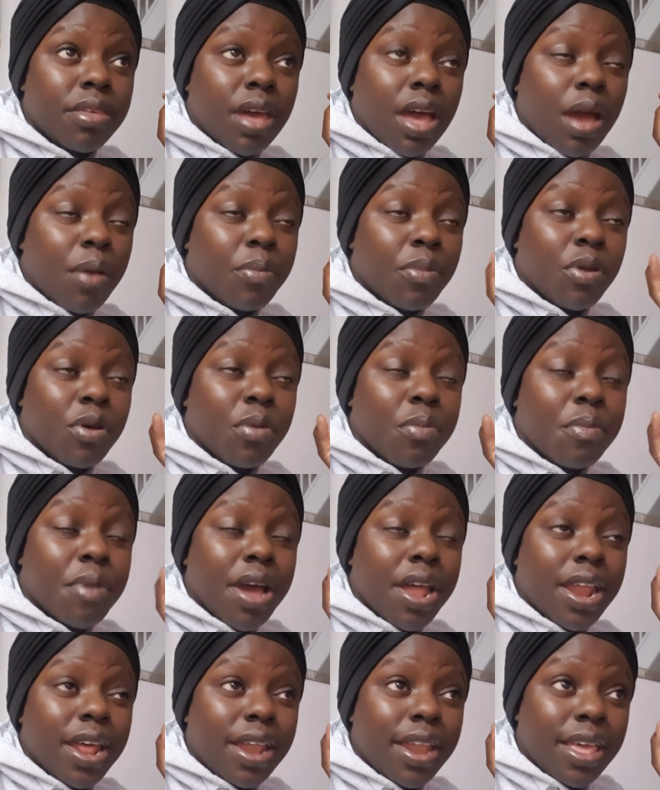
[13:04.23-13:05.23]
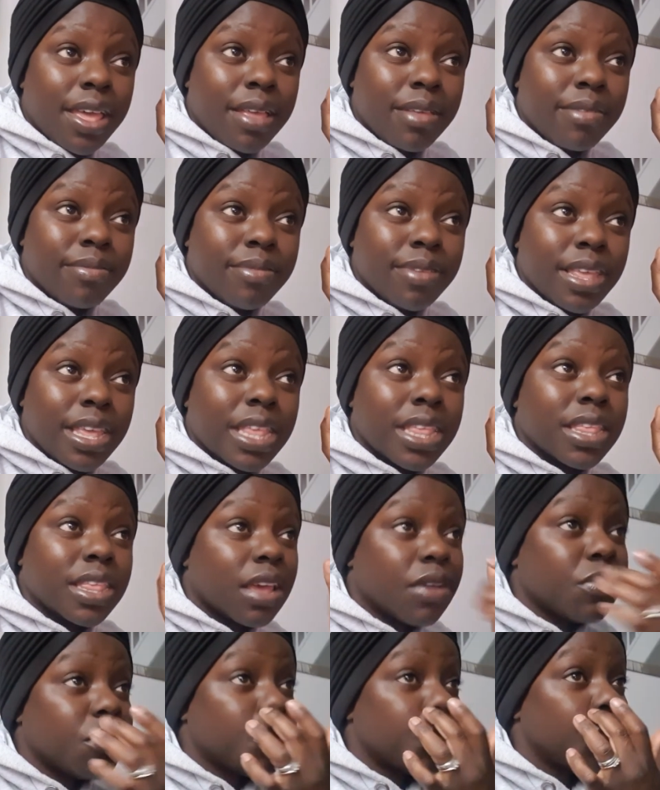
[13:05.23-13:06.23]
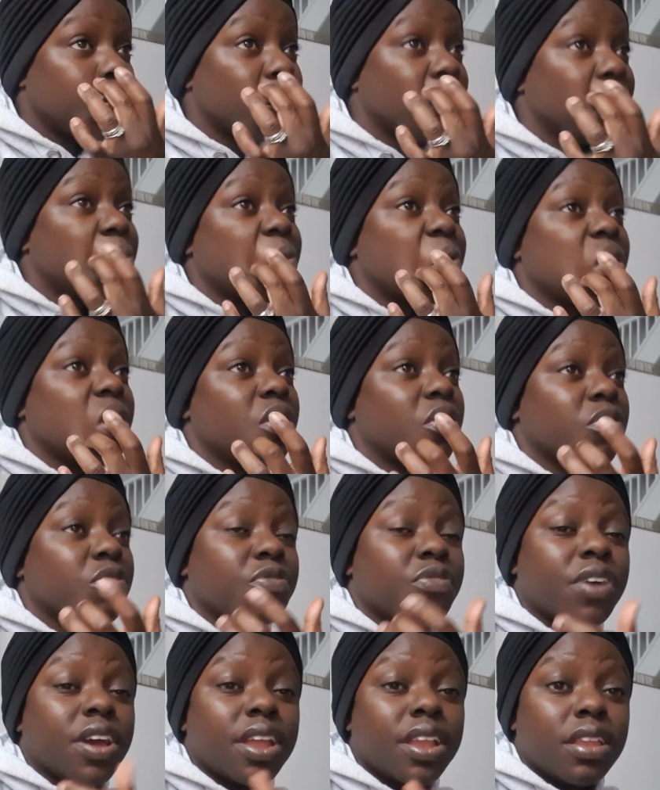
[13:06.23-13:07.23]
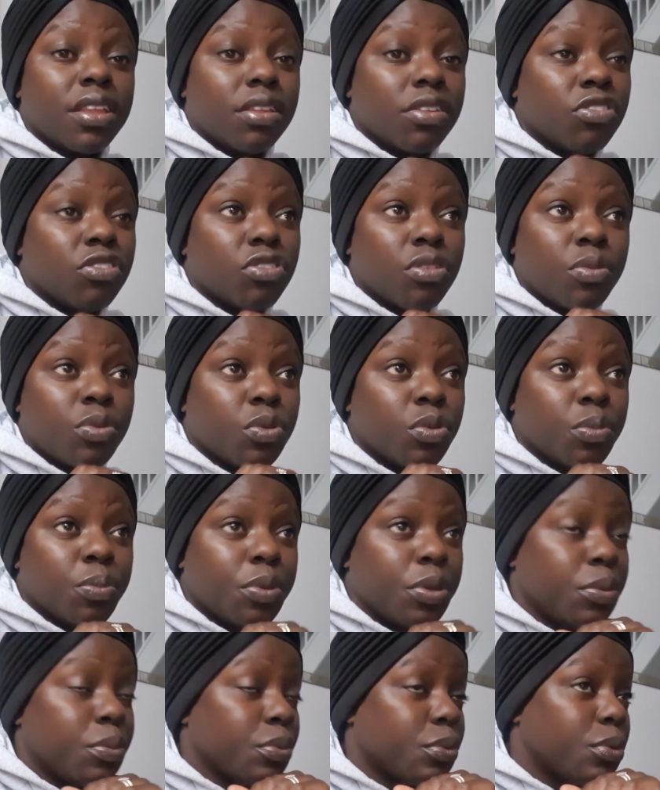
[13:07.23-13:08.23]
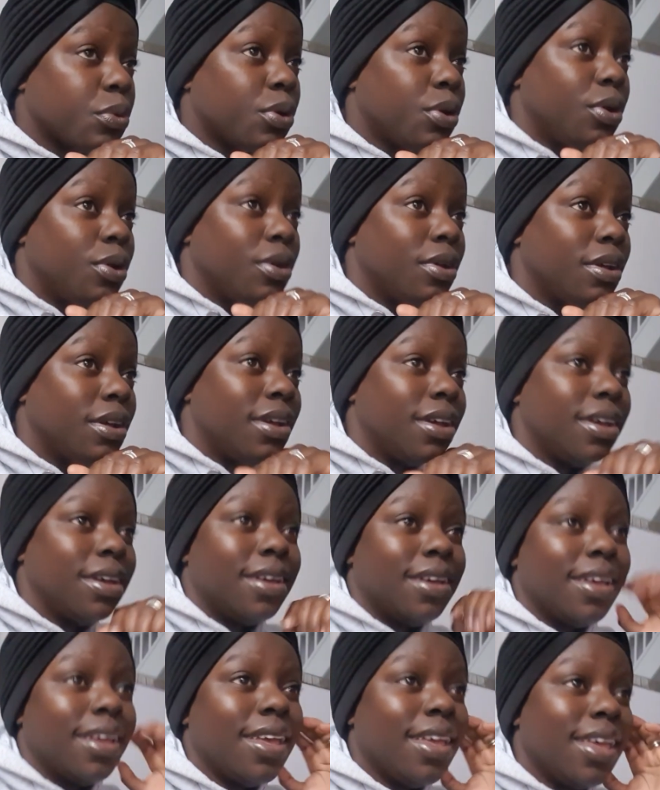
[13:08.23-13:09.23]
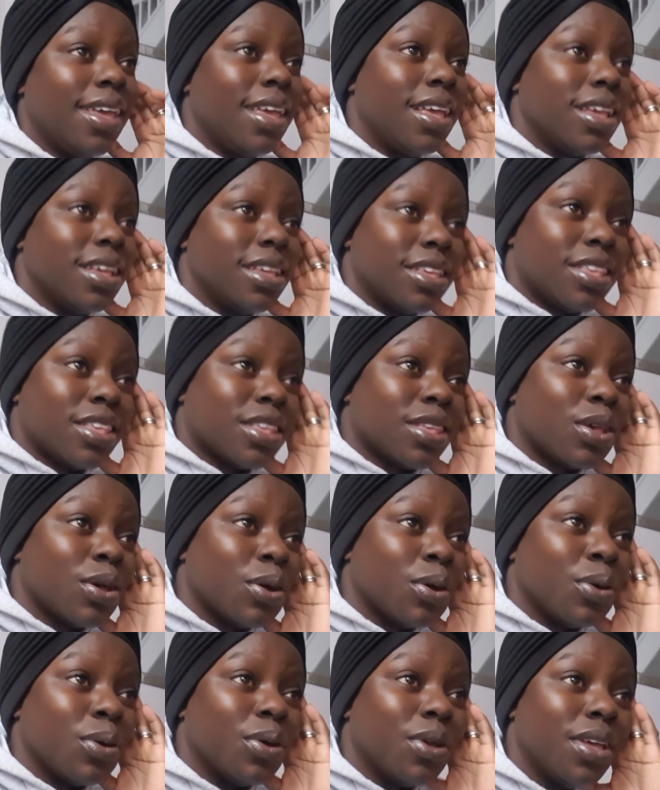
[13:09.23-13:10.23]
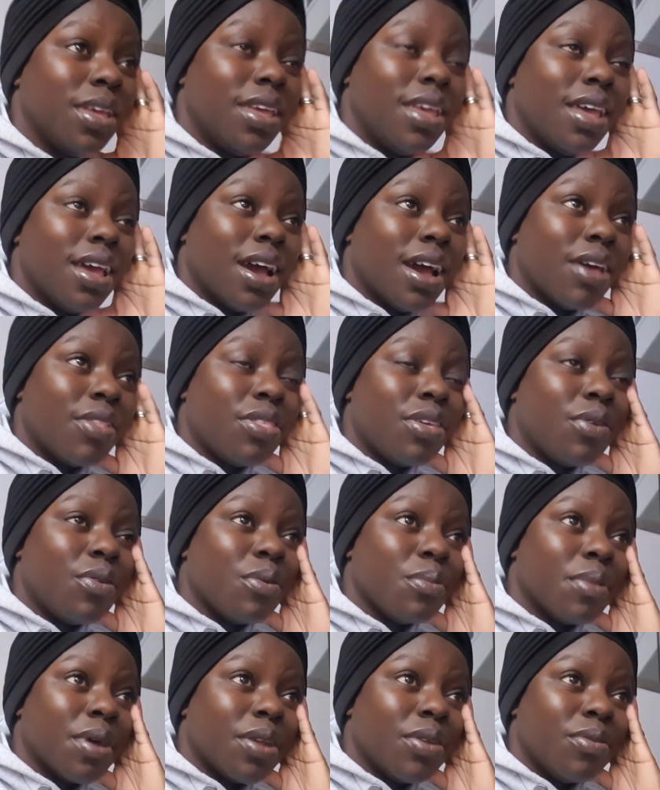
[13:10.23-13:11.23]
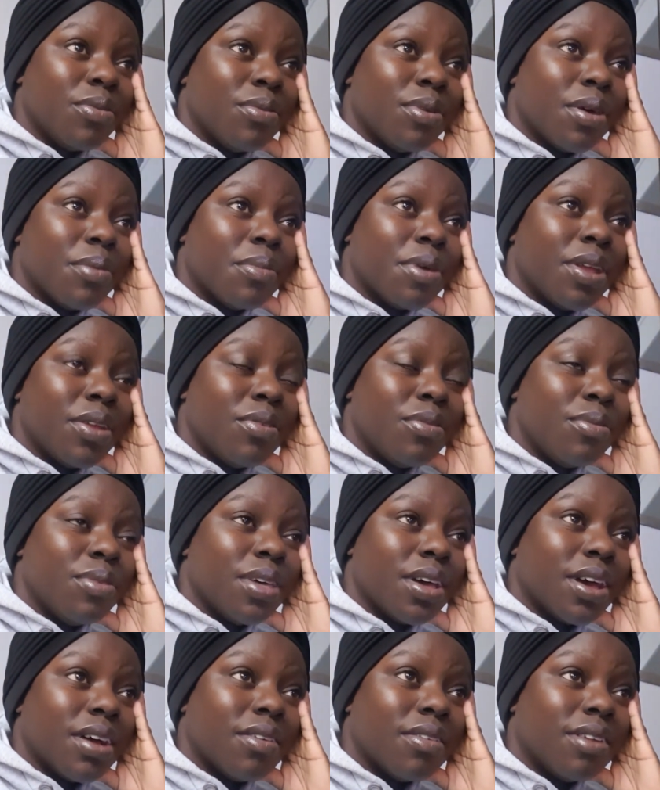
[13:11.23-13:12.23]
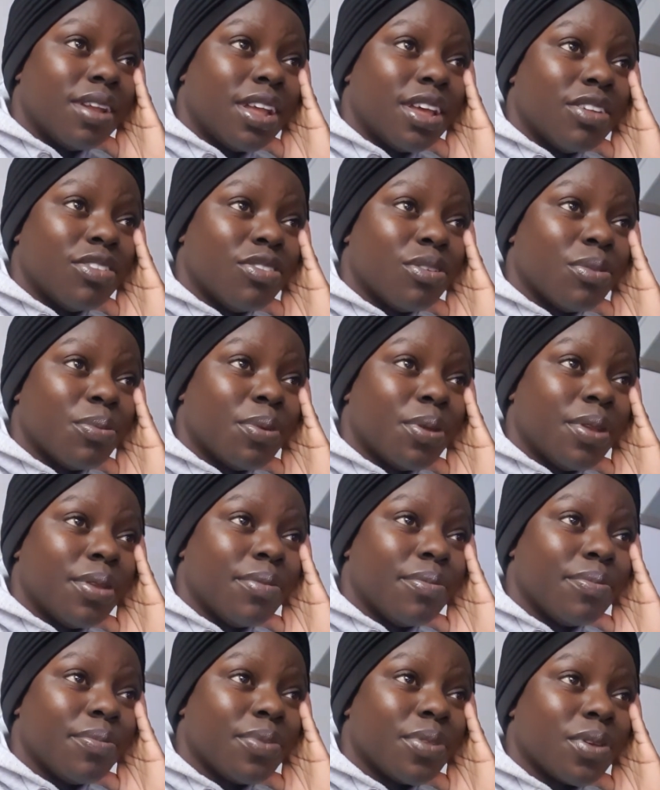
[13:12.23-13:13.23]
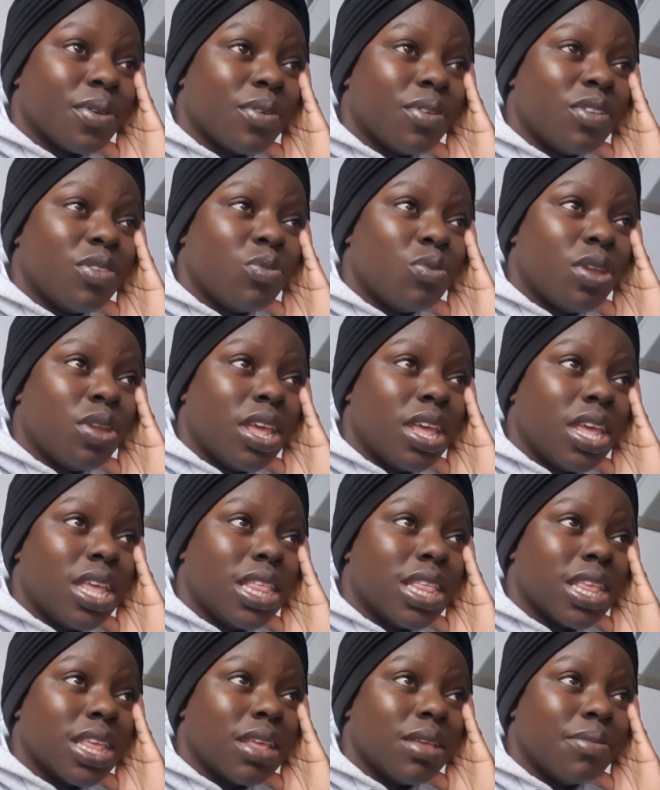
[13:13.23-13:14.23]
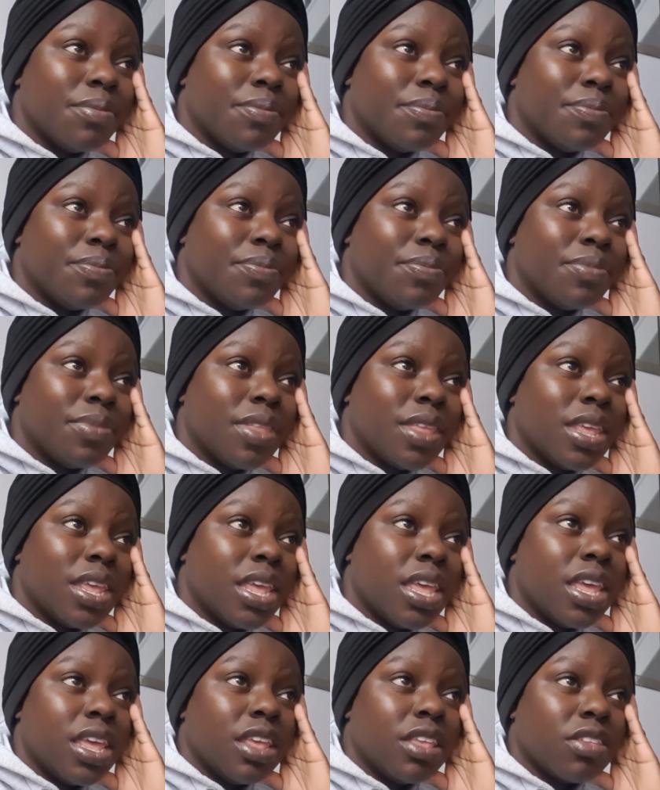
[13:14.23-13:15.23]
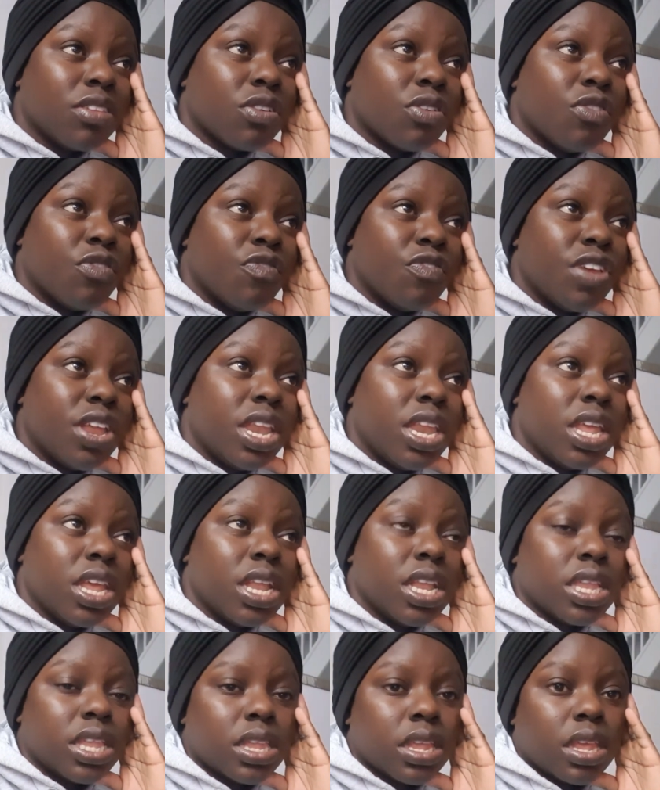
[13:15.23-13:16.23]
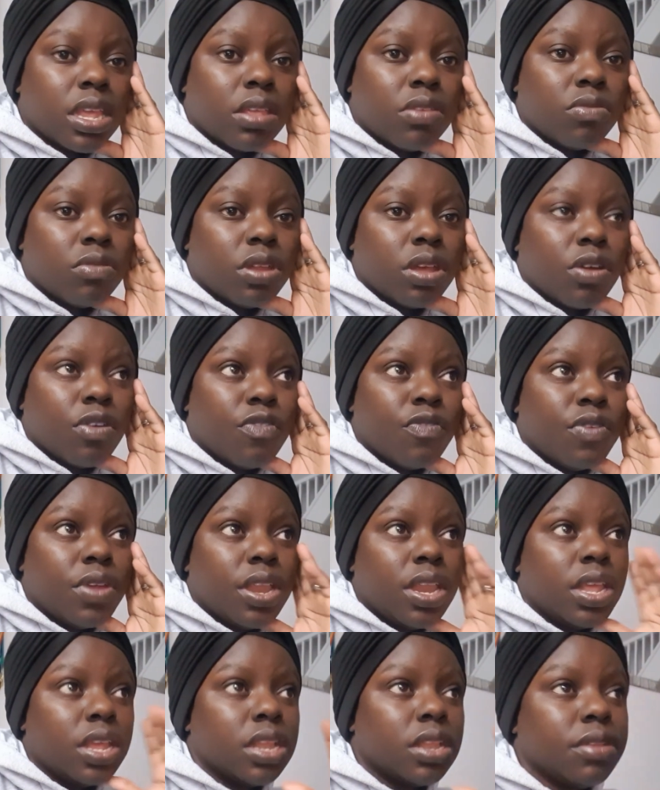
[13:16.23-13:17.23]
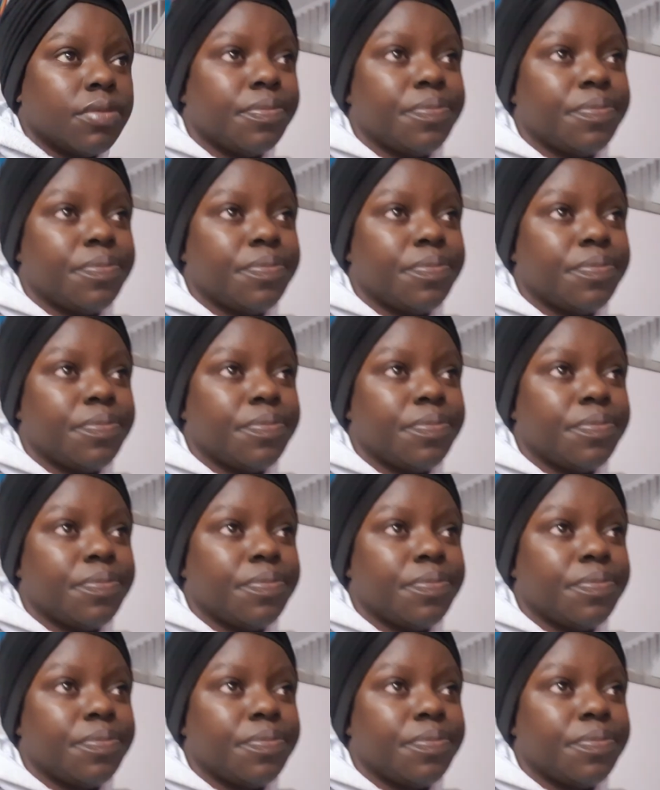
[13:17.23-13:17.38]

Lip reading: I'm not mad at it. It saves me from going to fight in shops with people. So I think I might do that online shopping, because it's really easy. It's convenient. It's really convenient.